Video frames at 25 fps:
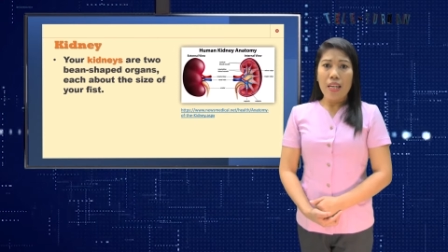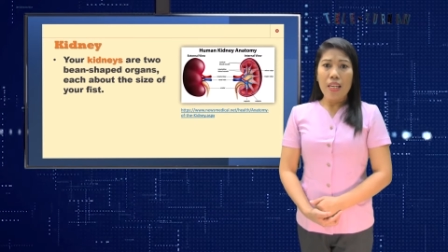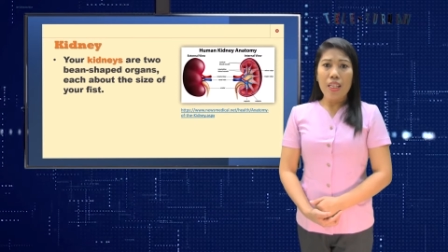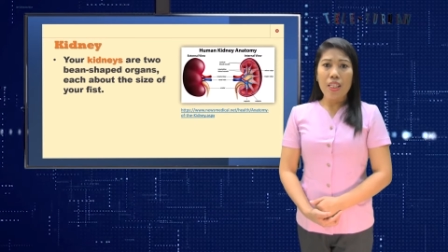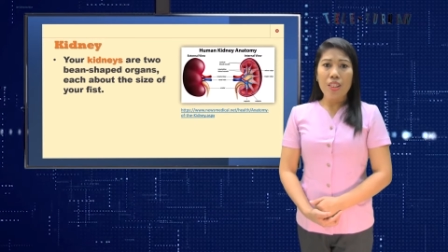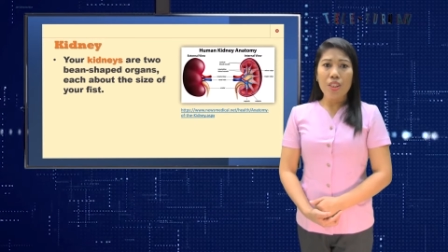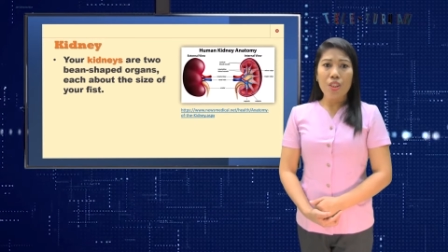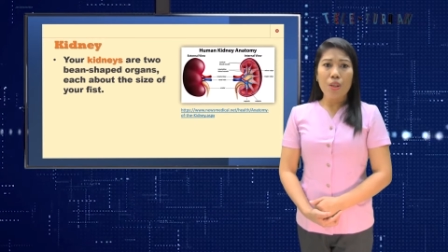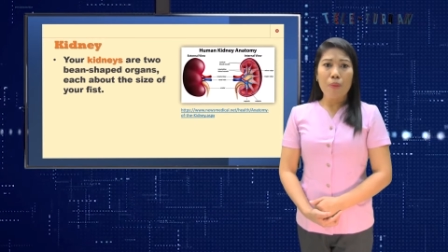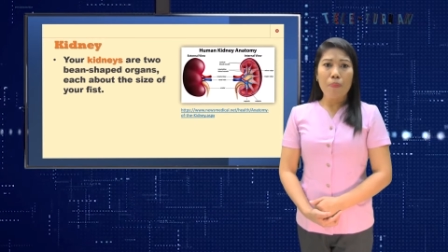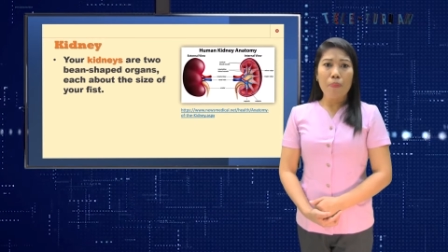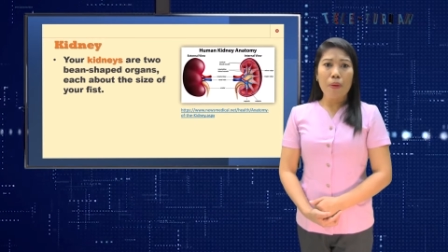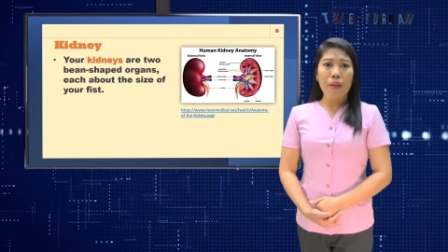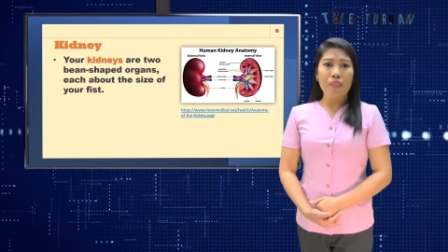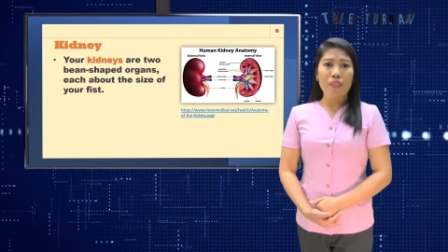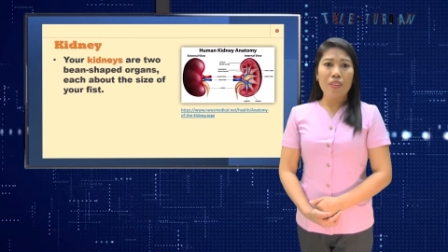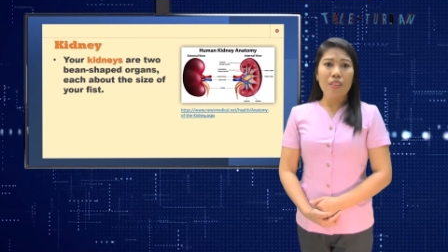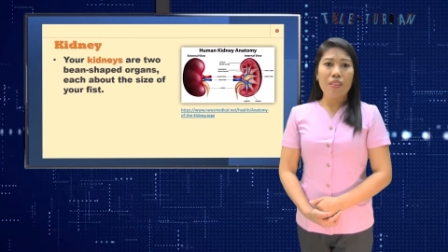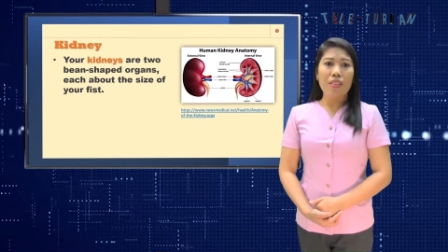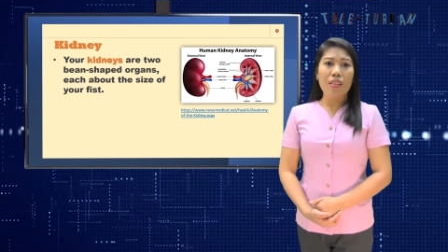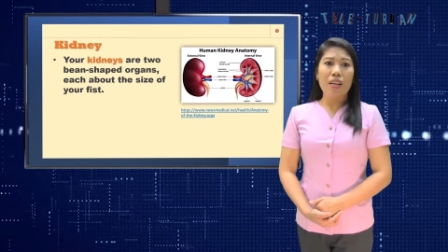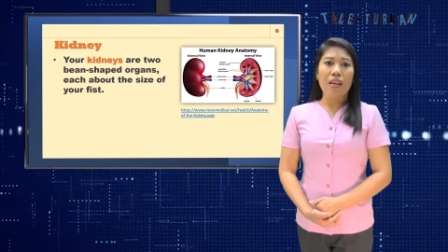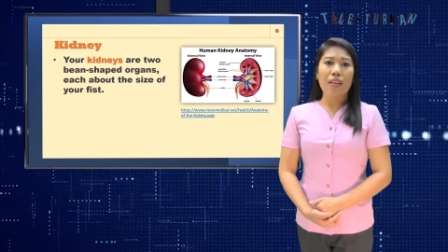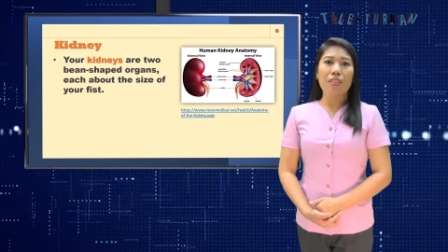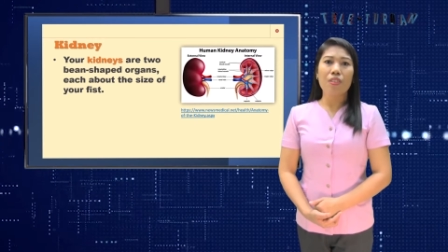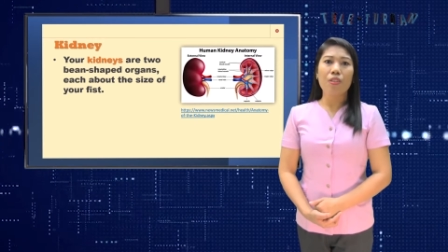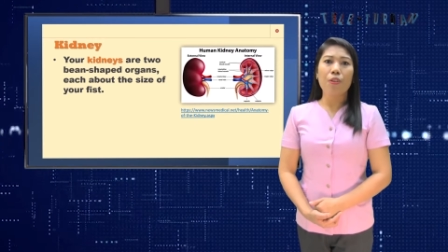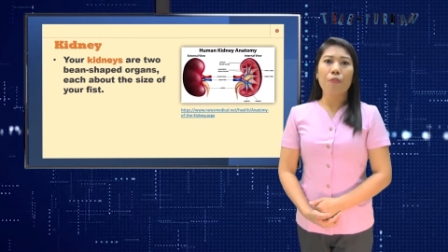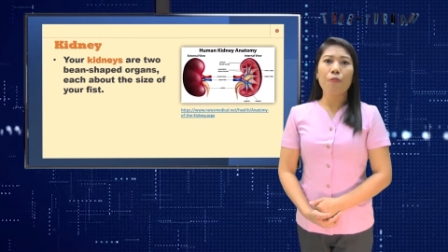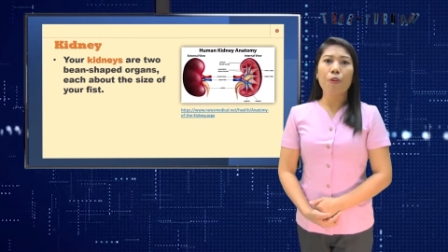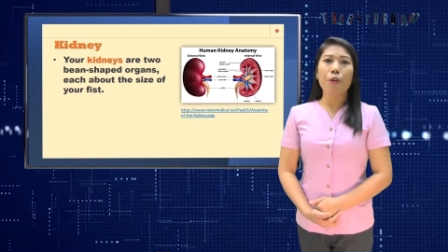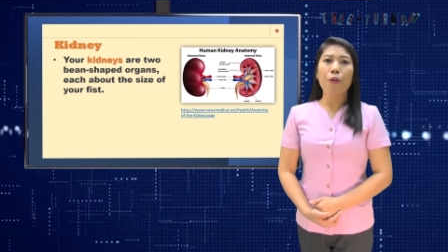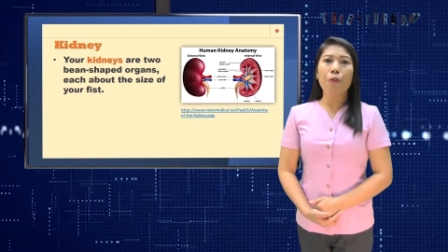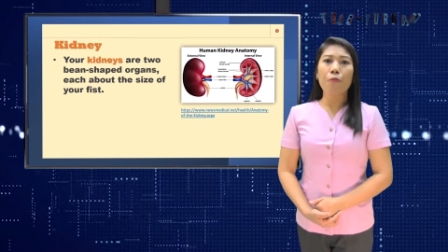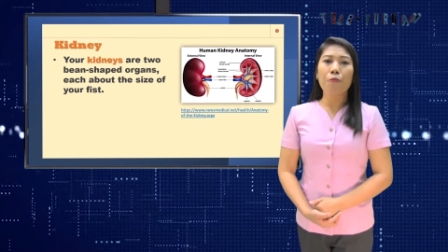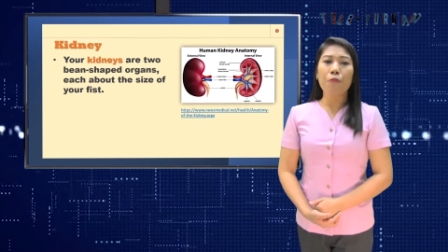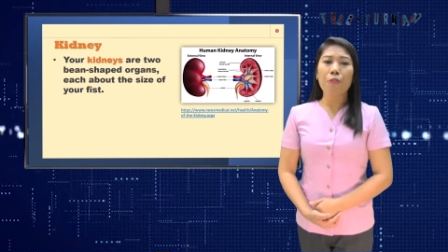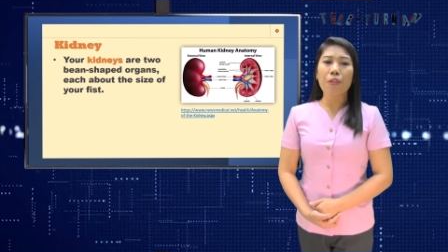each about the size of
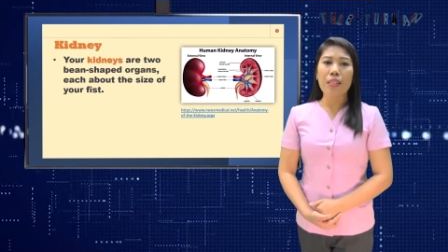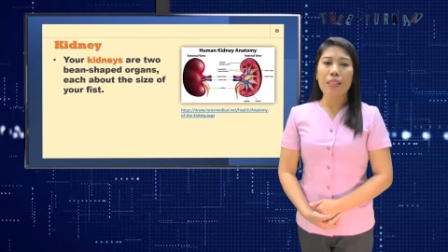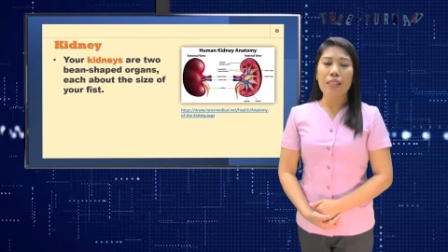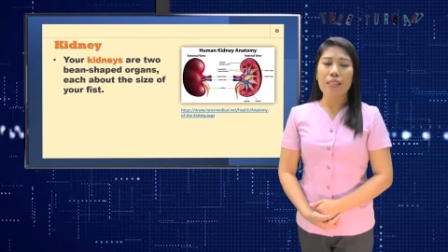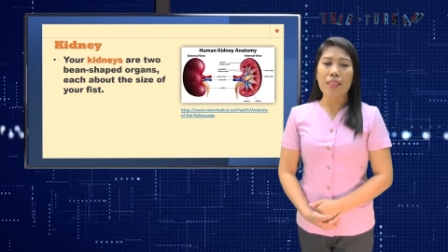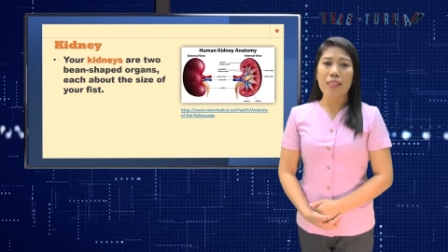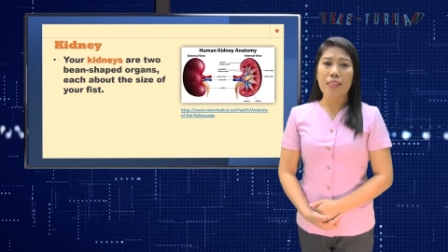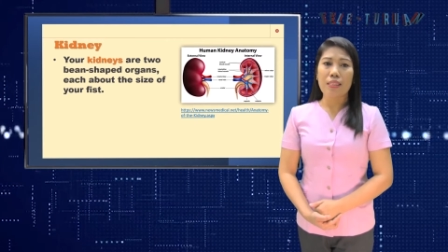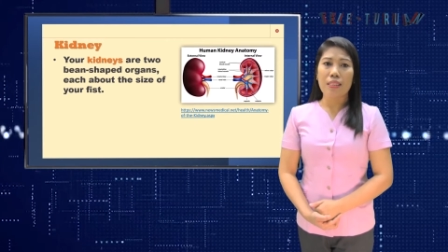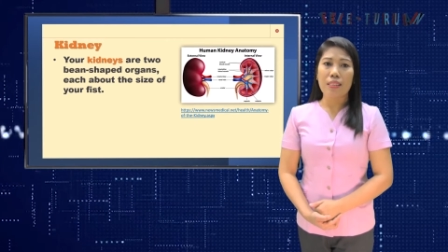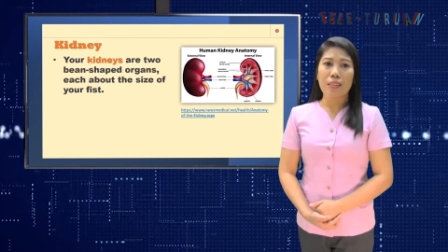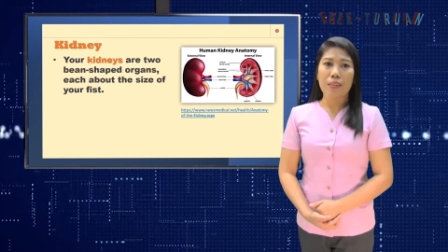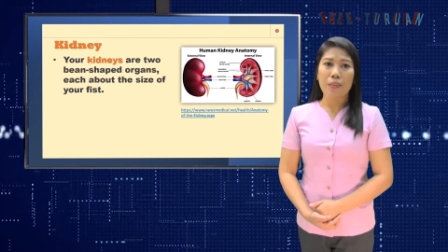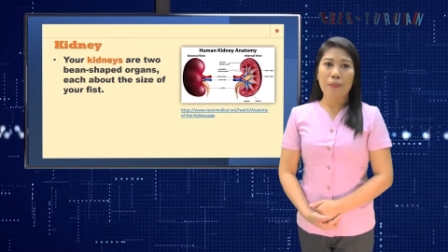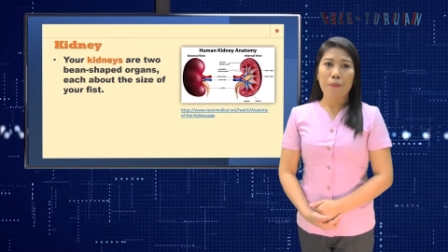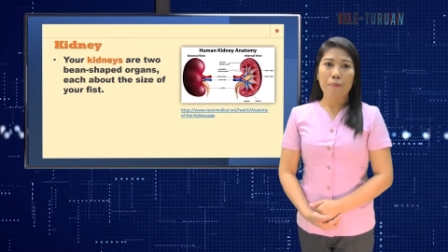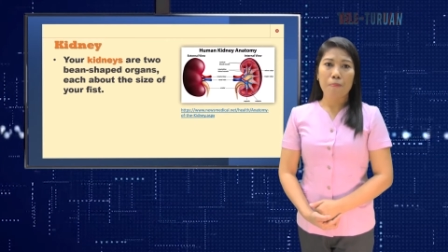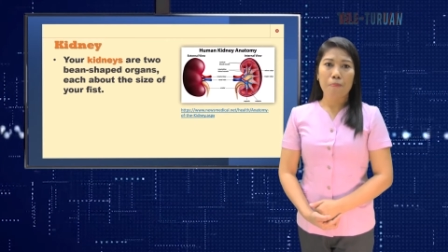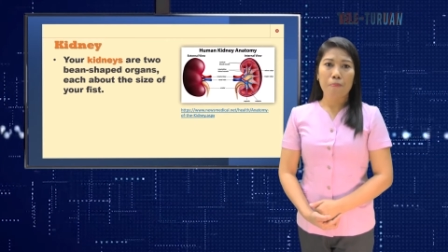your fist.